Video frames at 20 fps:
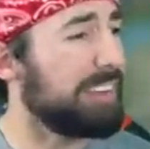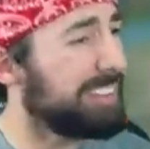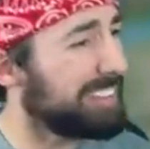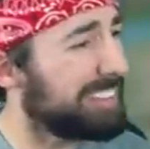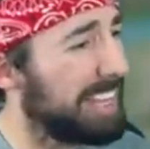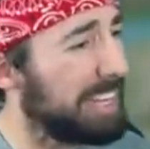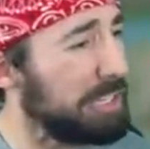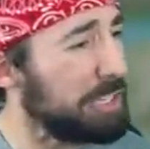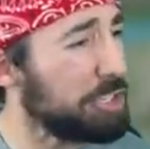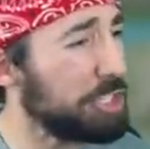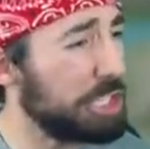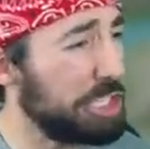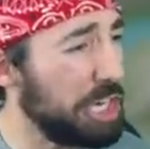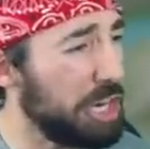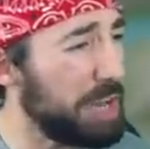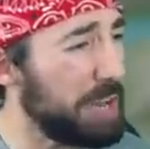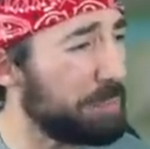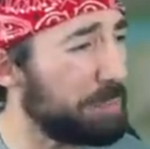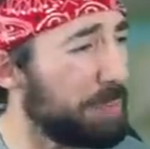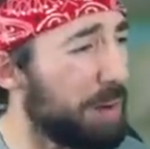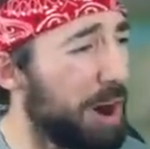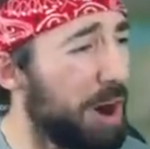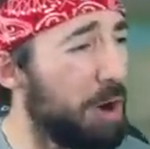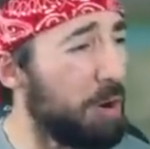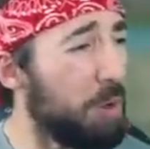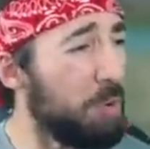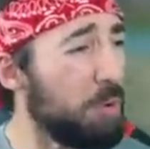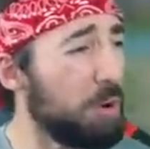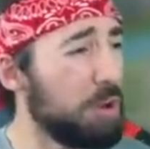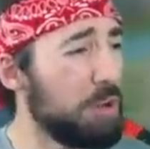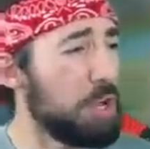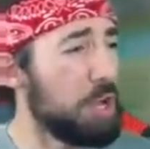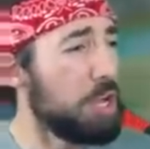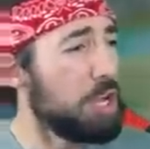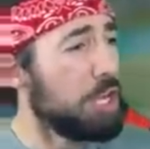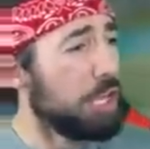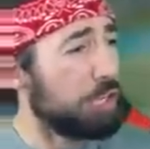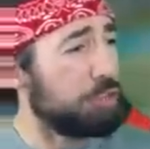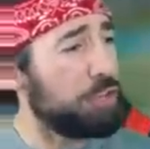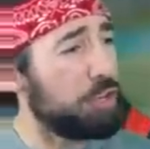You think you're good, bro?
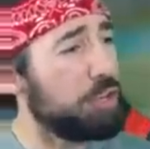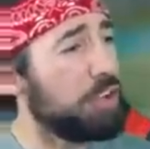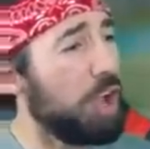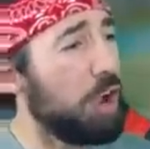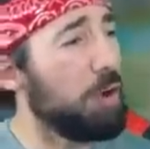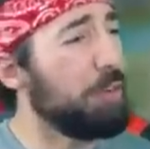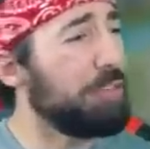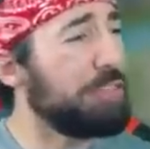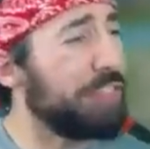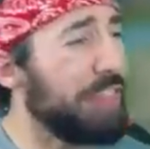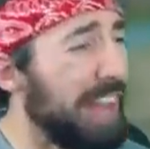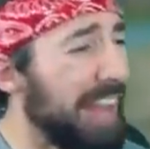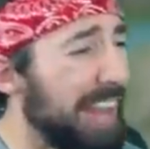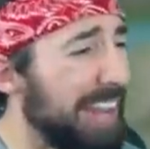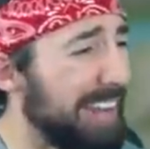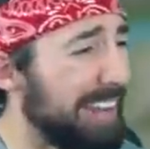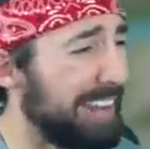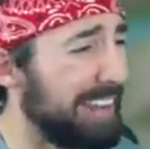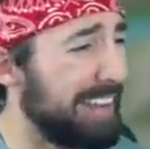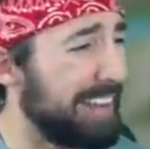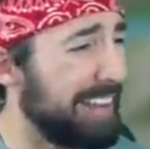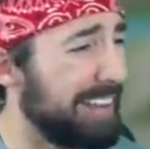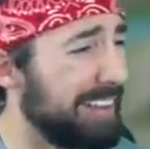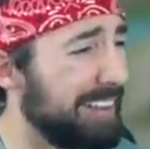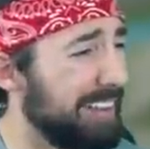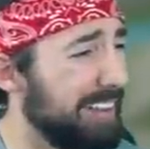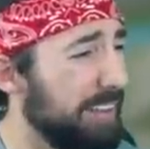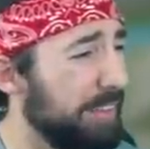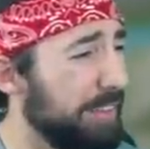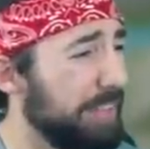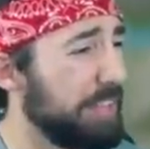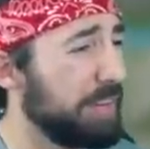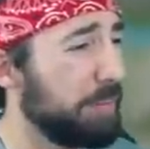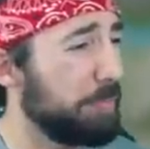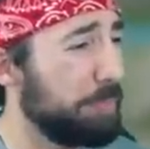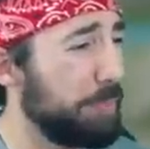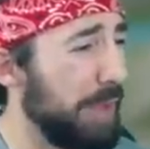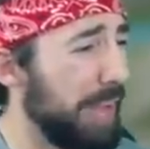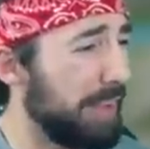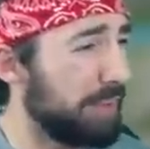Do you think that you're
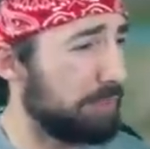bet?